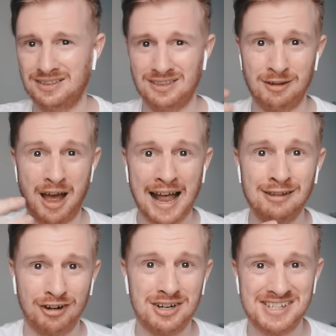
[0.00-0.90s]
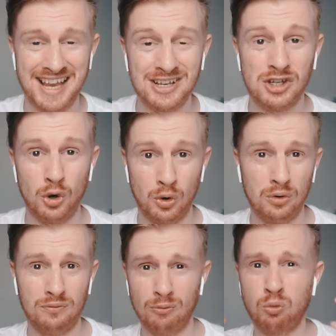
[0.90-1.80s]
The advert sets out
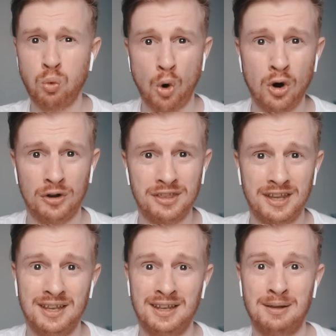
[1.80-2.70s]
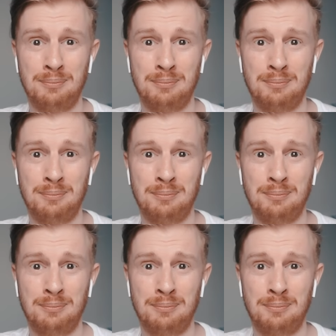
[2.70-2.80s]
what the